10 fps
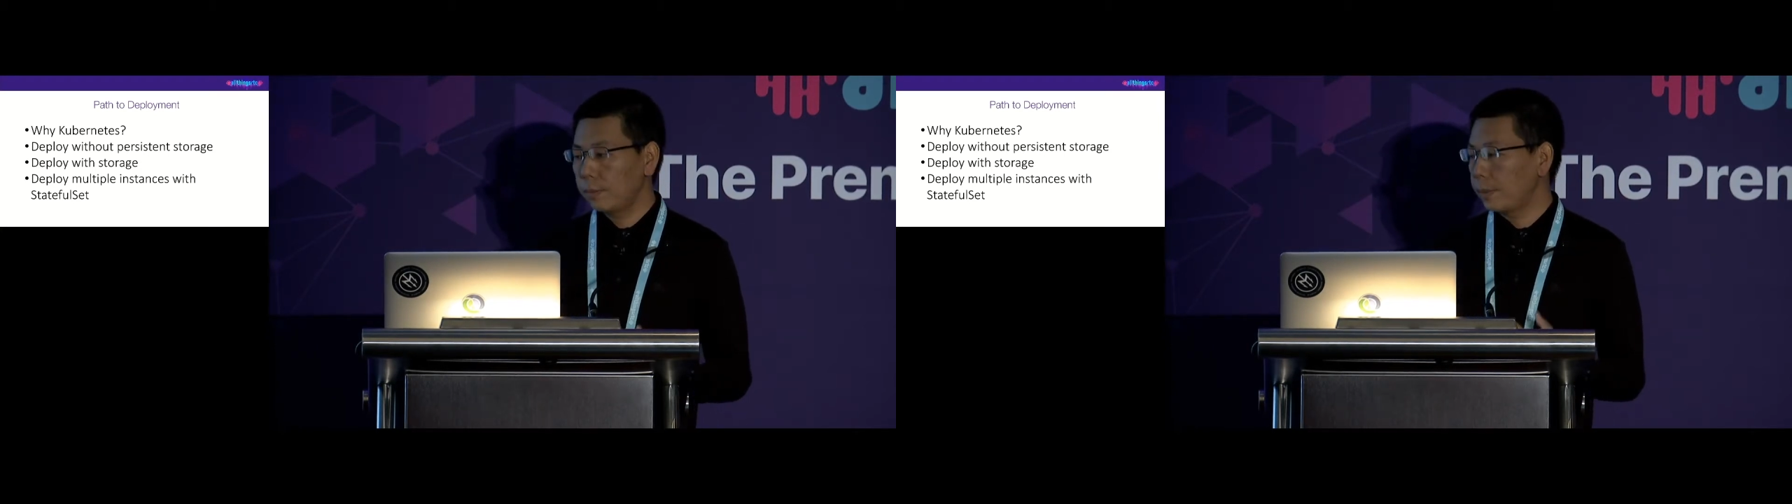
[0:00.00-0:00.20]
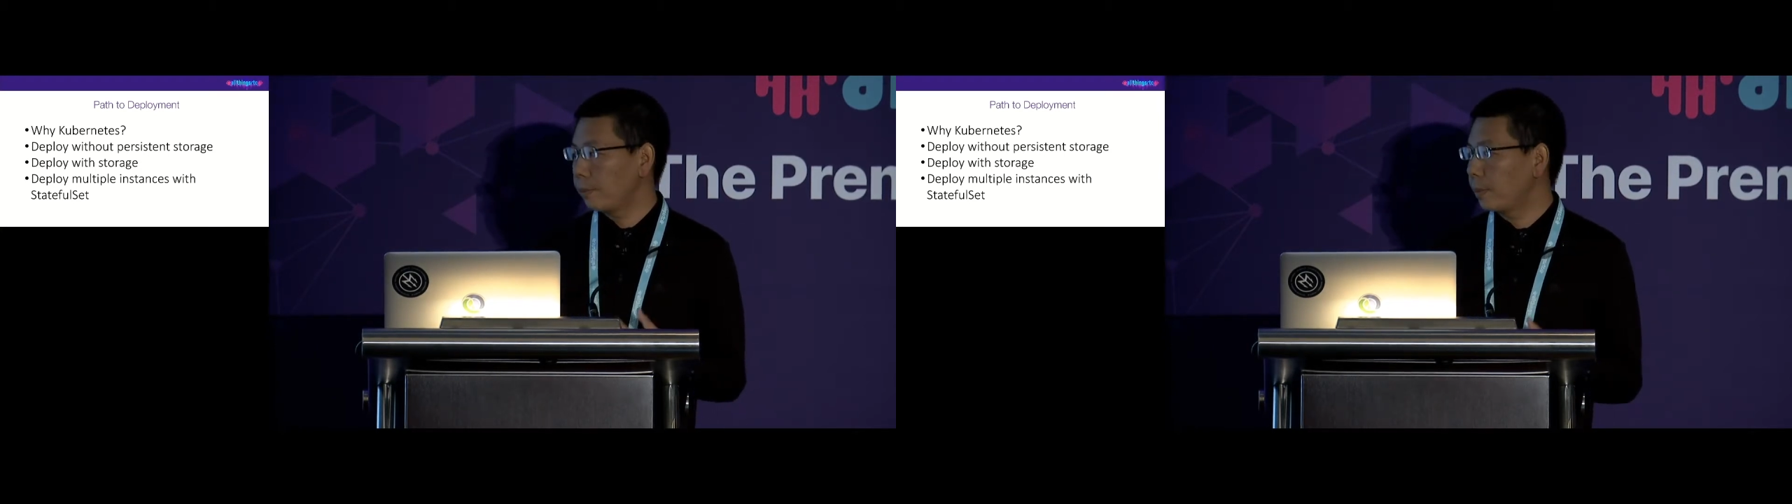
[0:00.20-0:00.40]

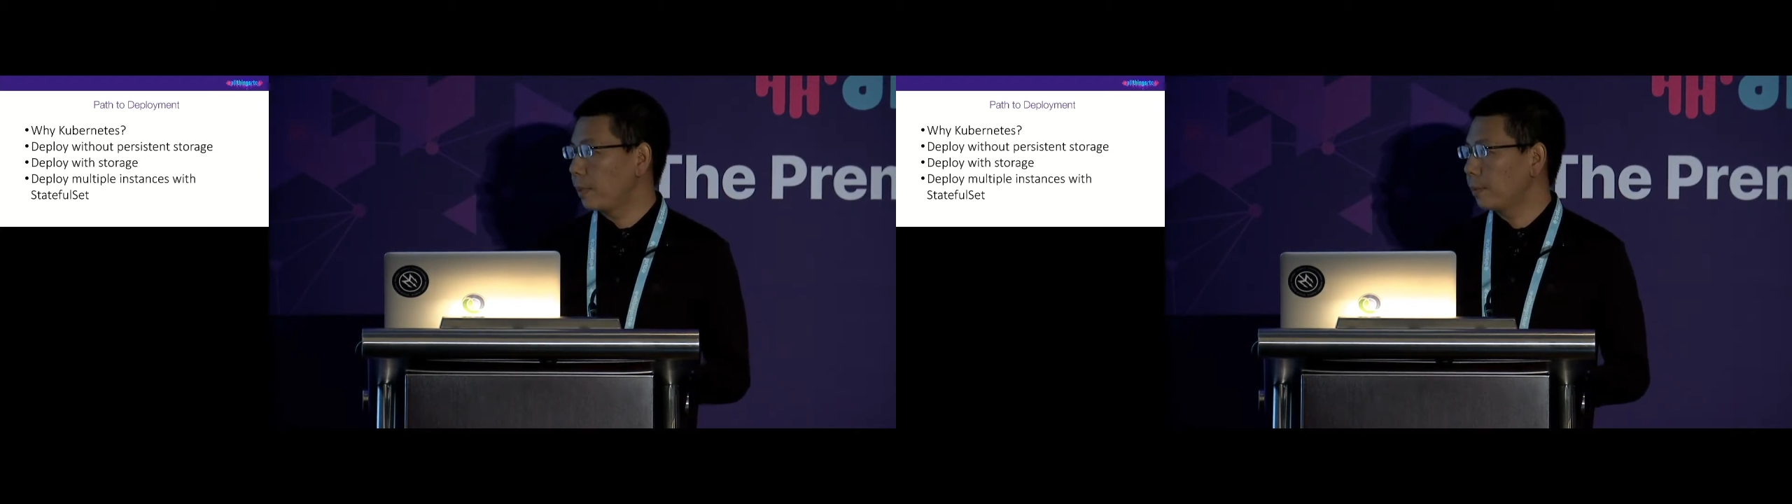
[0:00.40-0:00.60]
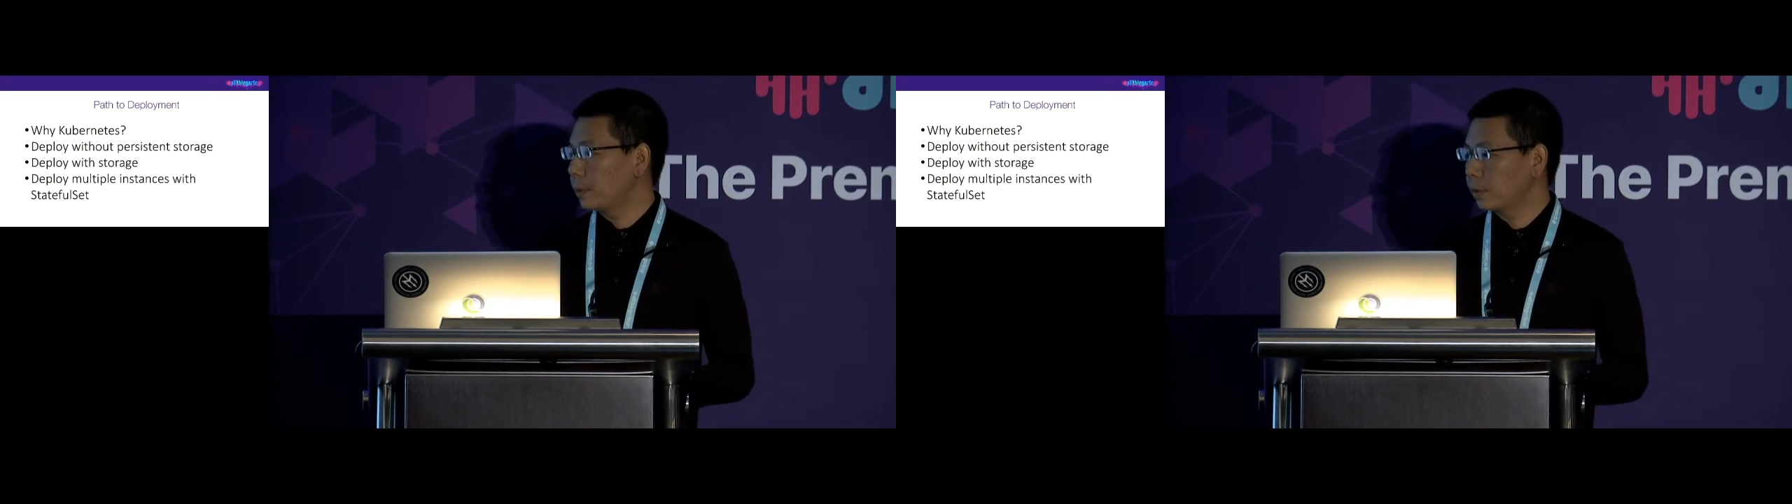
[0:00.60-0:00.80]
to
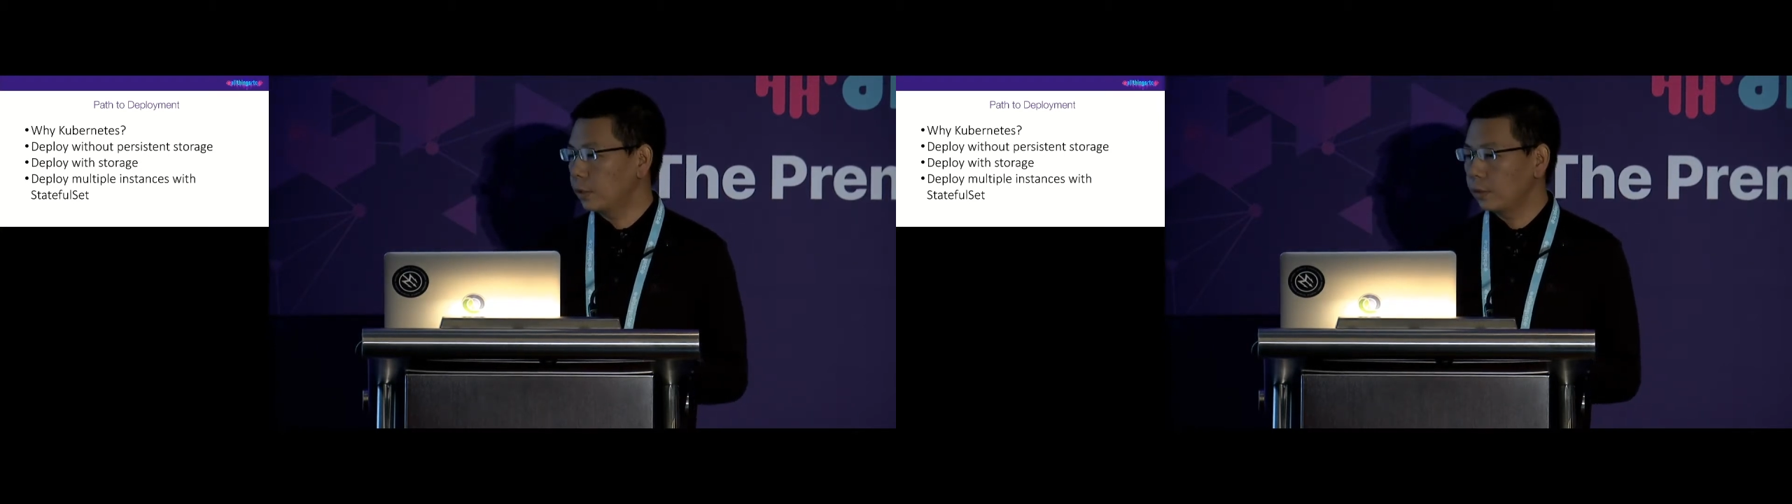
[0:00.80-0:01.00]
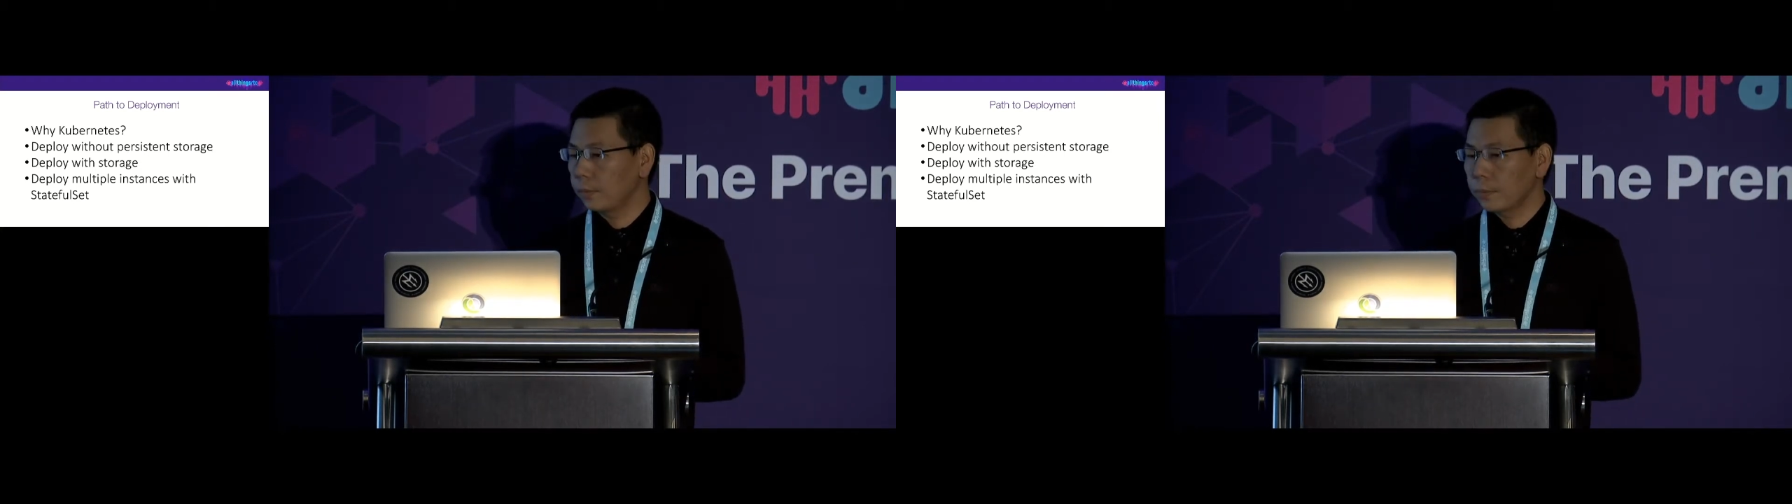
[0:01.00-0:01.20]
be able
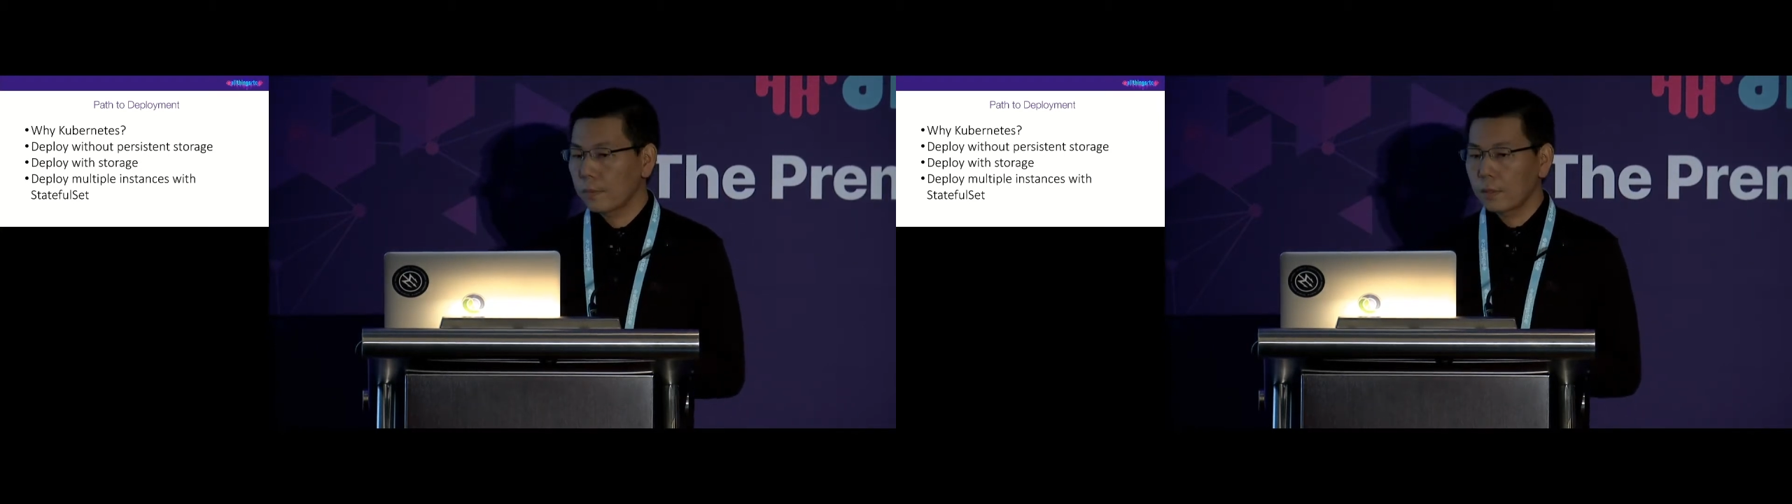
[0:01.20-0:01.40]
to